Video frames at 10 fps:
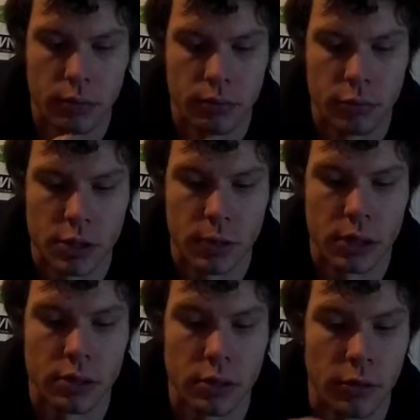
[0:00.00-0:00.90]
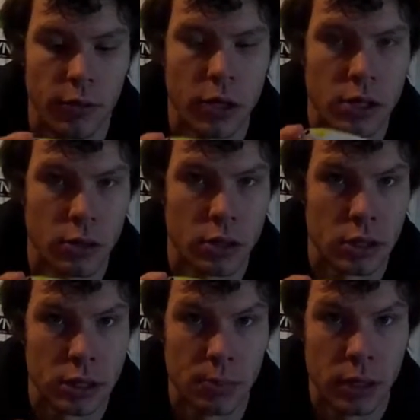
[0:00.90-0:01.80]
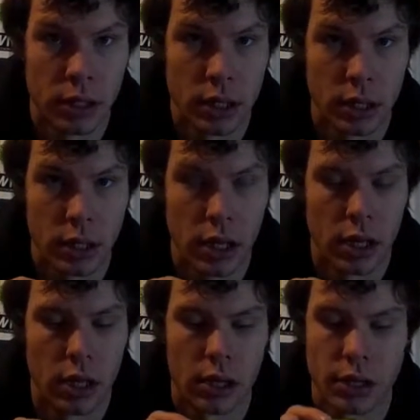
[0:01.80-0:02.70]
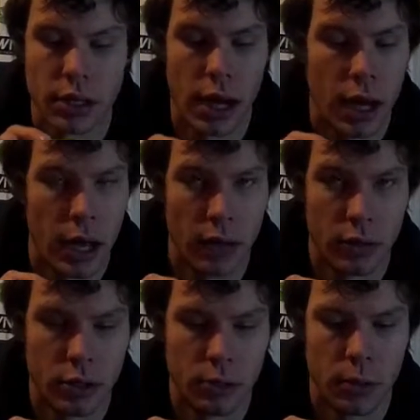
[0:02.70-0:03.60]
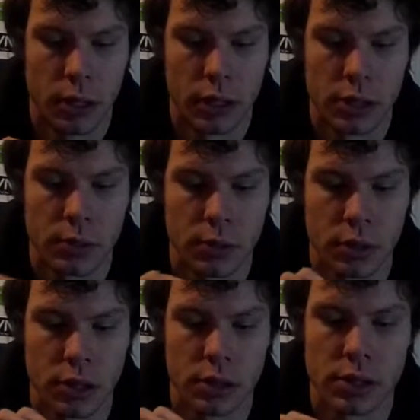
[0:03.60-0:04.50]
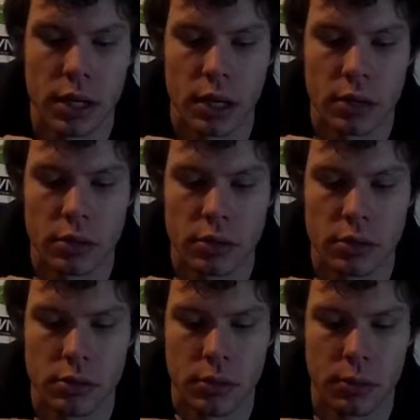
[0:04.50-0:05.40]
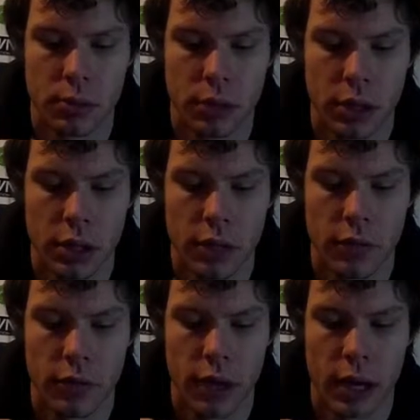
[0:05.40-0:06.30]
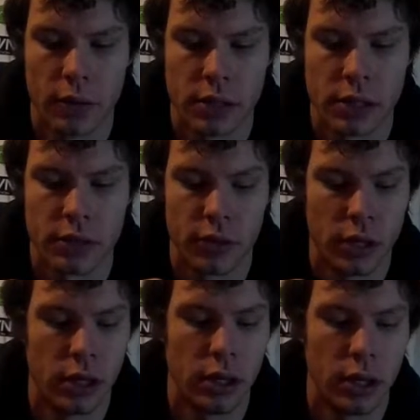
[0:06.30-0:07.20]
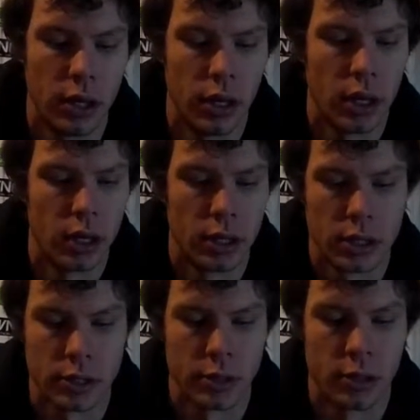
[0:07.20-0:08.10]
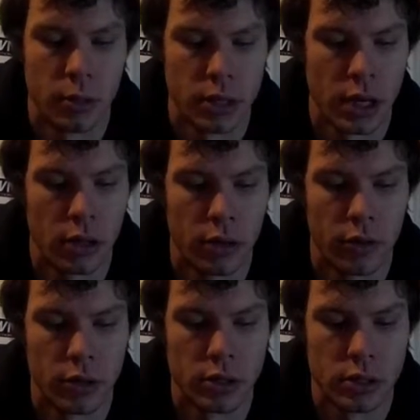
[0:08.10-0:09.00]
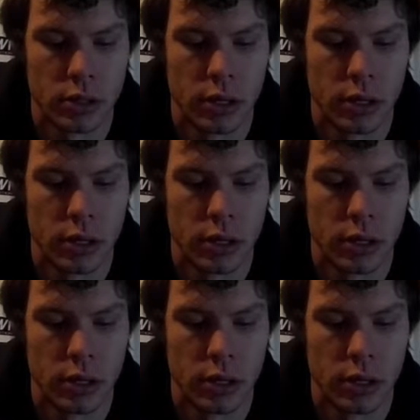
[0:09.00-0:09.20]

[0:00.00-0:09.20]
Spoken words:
Especially when the fish starts suspending, gotta have a jerk bait. This one goes down to, I believe, 5 or 6 feet. And this is a little bit shallower version.